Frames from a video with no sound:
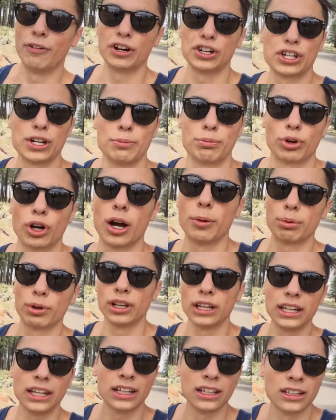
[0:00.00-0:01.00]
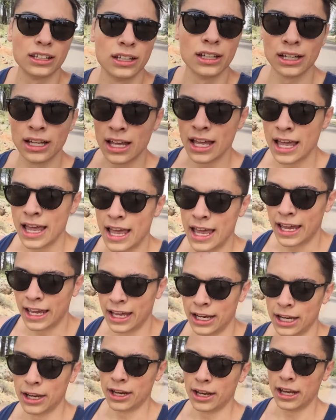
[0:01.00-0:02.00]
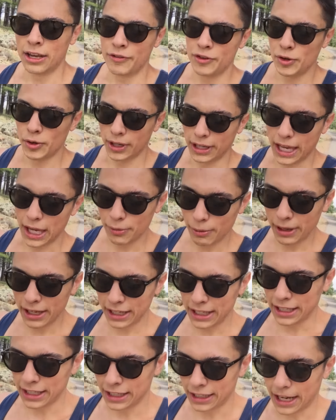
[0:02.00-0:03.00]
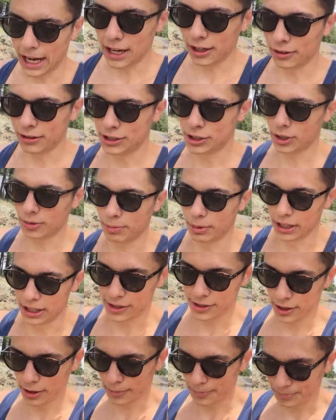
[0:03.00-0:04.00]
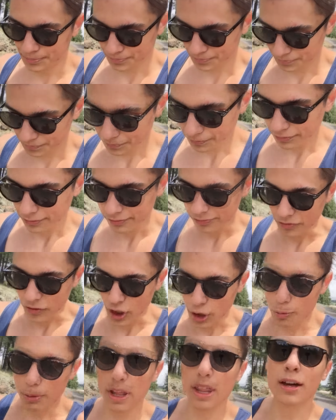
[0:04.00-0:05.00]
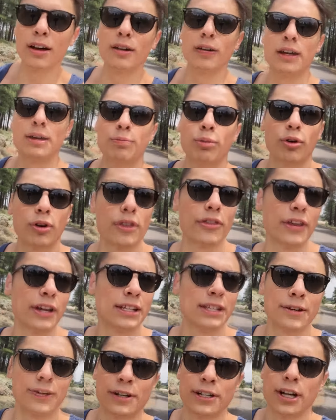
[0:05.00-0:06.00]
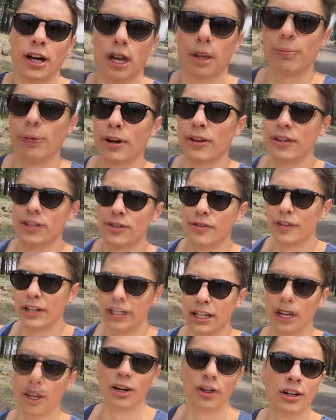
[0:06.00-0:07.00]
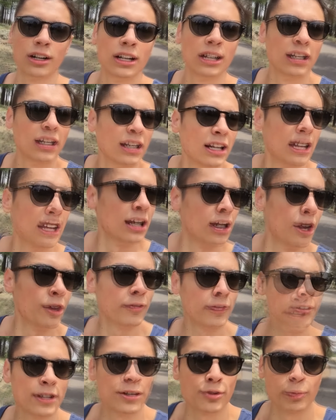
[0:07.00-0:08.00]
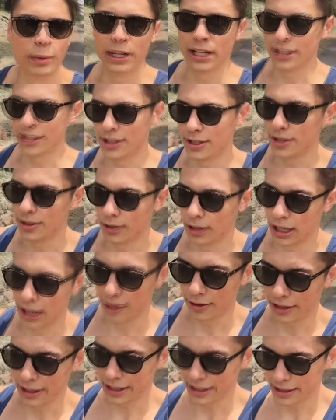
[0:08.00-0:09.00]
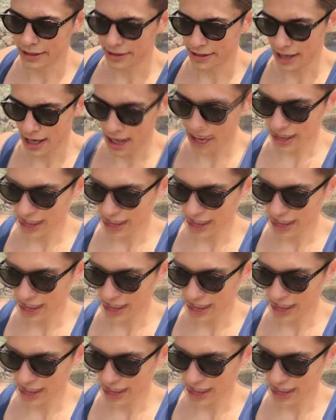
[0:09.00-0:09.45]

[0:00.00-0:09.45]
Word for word: function properly and if you want to gain weight, eat in a calorie surplus. So one of the important things I want to talk about in this video, hopefully this wind isn't too loud, is